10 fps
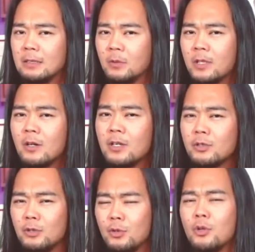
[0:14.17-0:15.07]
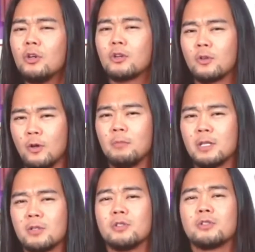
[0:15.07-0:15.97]
we're going to do your core
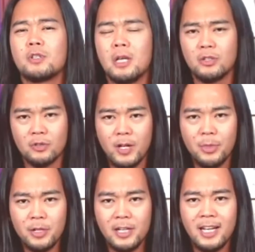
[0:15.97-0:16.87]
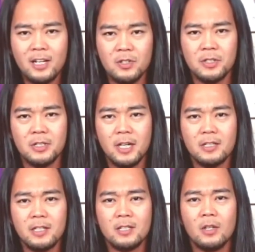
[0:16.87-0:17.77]
muscles strengthening
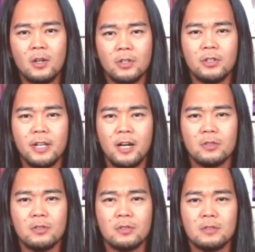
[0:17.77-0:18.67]
exercises on your couch.